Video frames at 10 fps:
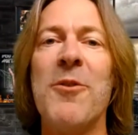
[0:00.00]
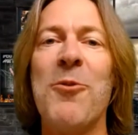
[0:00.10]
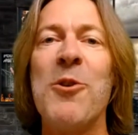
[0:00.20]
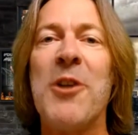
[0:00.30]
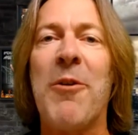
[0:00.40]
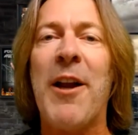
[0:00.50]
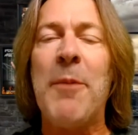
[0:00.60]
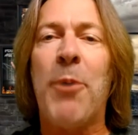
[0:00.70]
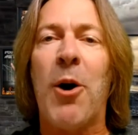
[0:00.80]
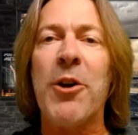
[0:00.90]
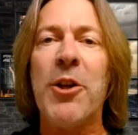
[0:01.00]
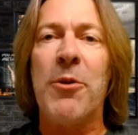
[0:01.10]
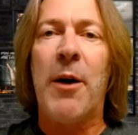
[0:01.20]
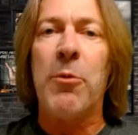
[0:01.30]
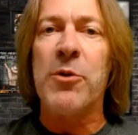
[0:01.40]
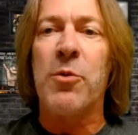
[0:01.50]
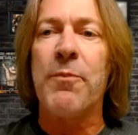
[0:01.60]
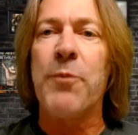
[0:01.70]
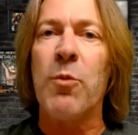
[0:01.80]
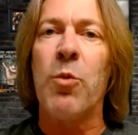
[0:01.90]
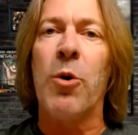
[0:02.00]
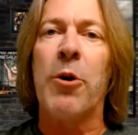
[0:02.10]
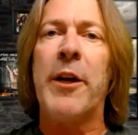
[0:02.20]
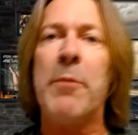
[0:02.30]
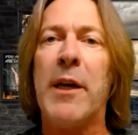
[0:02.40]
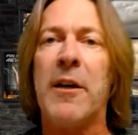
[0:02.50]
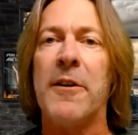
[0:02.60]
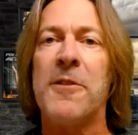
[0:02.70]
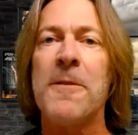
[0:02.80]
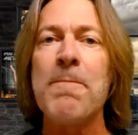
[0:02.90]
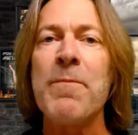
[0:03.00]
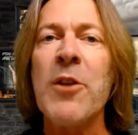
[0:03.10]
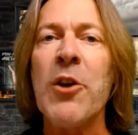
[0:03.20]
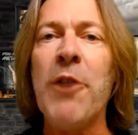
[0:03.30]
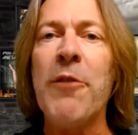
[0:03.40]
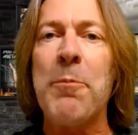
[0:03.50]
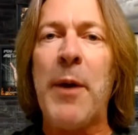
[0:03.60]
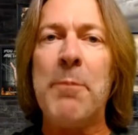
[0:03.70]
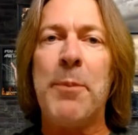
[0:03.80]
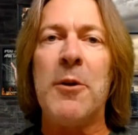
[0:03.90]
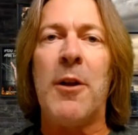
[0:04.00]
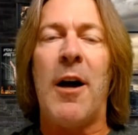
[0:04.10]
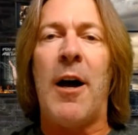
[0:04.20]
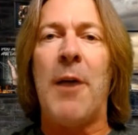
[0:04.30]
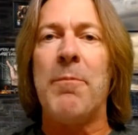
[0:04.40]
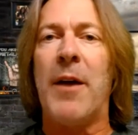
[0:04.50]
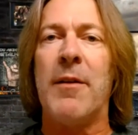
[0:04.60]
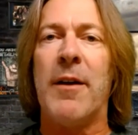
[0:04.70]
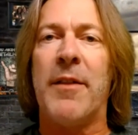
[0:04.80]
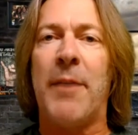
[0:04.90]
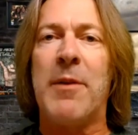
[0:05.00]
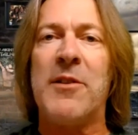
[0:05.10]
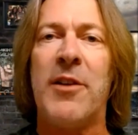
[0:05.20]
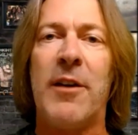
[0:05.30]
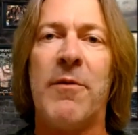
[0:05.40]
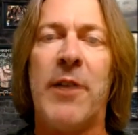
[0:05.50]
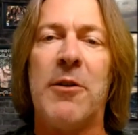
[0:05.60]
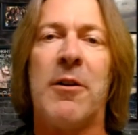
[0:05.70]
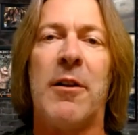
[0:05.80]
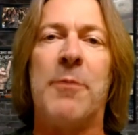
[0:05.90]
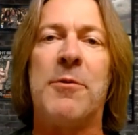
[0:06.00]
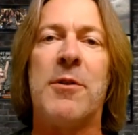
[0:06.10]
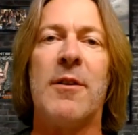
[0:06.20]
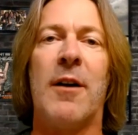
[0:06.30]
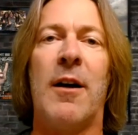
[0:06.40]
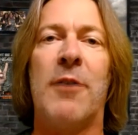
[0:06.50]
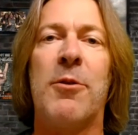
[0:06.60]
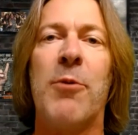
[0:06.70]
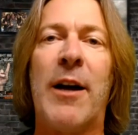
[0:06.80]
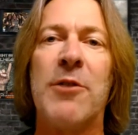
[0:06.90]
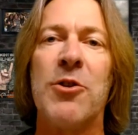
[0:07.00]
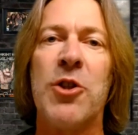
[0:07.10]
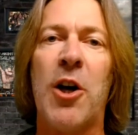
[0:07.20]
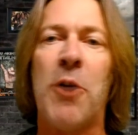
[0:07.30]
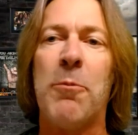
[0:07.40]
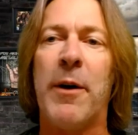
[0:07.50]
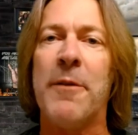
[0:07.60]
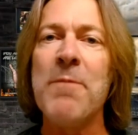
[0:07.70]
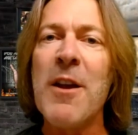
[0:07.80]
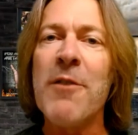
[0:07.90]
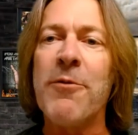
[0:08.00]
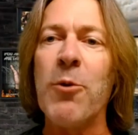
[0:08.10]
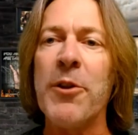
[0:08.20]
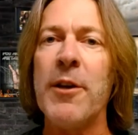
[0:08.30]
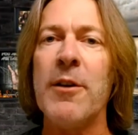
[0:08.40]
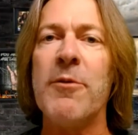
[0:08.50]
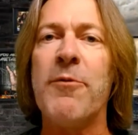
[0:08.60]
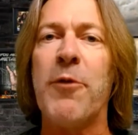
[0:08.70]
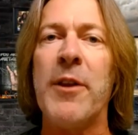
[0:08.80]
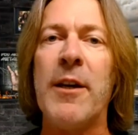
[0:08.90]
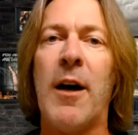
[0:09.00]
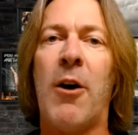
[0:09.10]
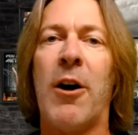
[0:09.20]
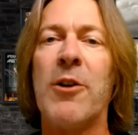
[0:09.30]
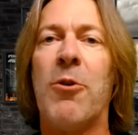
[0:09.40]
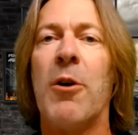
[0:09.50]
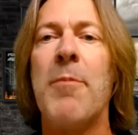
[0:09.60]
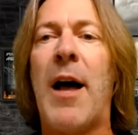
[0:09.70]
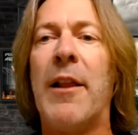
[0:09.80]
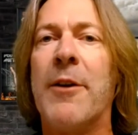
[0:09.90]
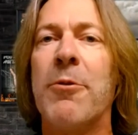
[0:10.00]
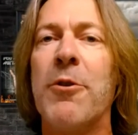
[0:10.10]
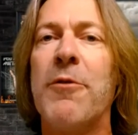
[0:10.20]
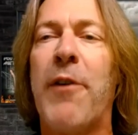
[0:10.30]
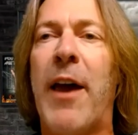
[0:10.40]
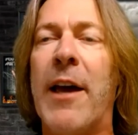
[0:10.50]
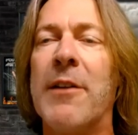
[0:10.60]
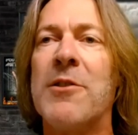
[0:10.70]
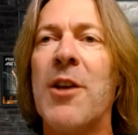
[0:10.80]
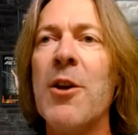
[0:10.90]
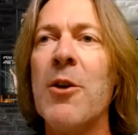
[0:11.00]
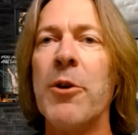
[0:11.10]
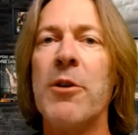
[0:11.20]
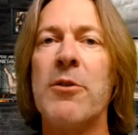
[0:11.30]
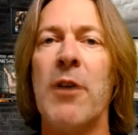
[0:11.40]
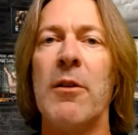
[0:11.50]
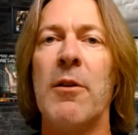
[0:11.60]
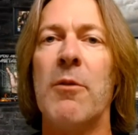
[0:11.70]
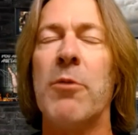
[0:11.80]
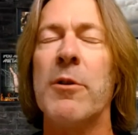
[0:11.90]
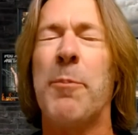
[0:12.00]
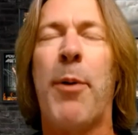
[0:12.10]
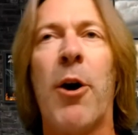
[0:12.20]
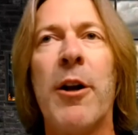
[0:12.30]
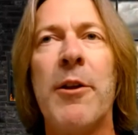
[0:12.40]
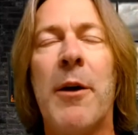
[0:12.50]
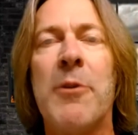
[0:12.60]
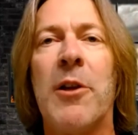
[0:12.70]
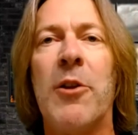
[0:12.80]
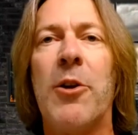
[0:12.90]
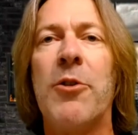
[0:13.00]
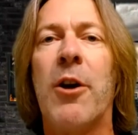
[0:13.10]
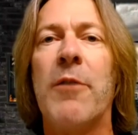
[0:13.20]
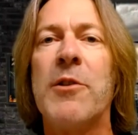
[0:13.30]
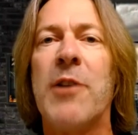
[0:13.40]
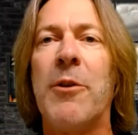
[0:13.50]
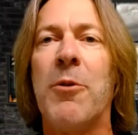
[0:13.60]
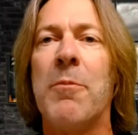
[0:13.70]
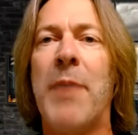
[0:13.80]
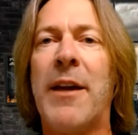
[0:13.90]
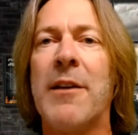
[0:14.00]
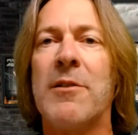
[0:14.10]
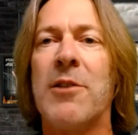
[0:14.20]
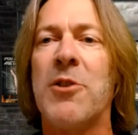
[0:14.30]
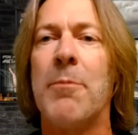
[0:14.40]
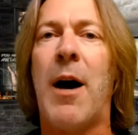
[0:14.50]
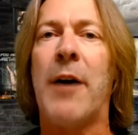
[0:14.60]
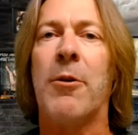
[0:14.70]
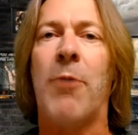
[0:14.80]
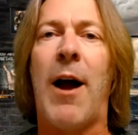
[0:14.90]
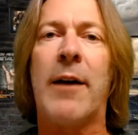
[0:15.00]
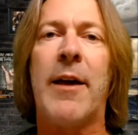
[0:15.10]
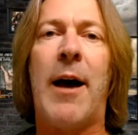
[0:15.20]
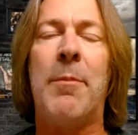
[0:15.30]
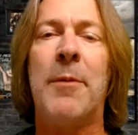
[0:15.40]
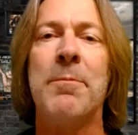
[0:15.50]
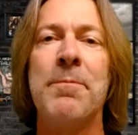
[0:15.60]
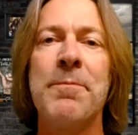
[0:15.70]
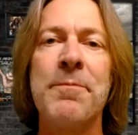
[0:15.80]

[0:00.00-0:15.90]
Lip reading: Was there any part of you that was worried? Because, for people, and they've been seeing video clips throughout the show, but for the hardcore Motley Crue fans, was a party that was a little nervous that you were making such a modern rock album?